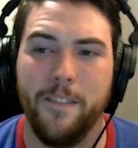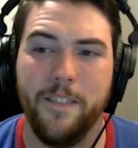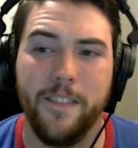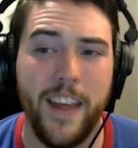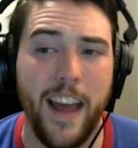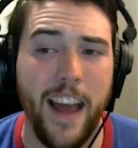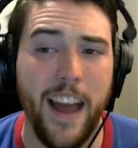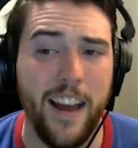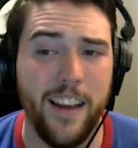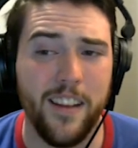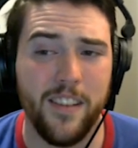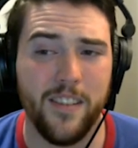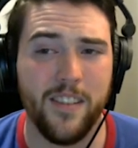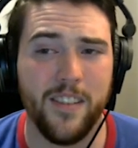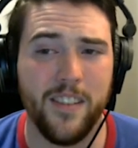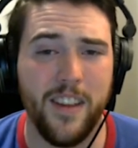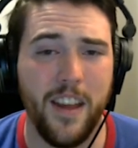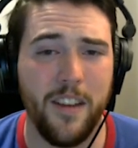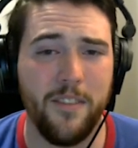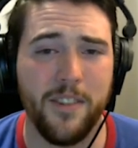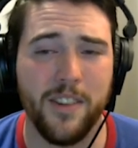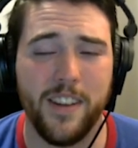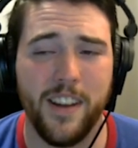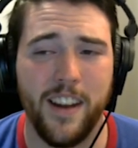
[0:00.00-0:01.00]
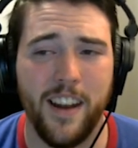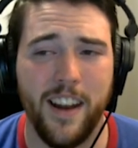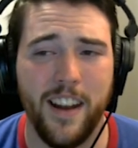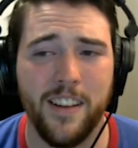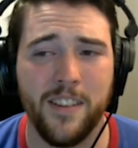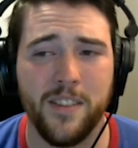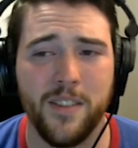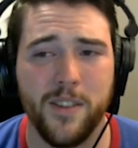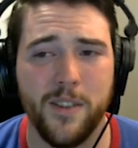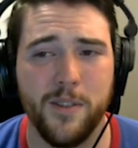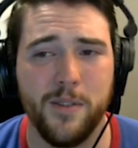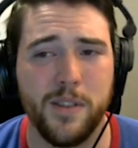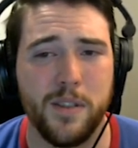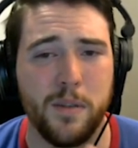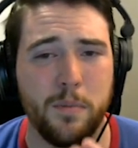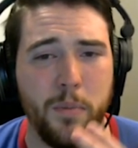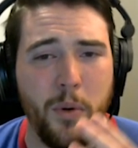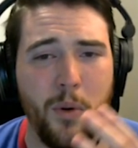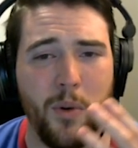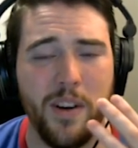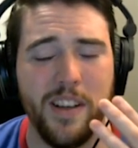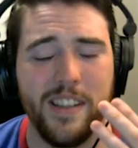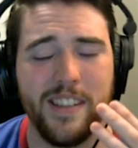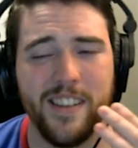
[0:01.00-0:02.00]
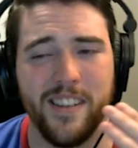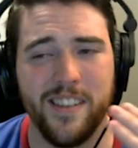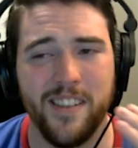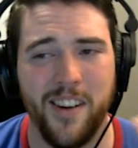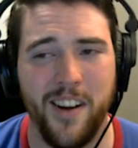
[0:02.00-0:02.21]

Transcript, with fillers: That level that introduced the poison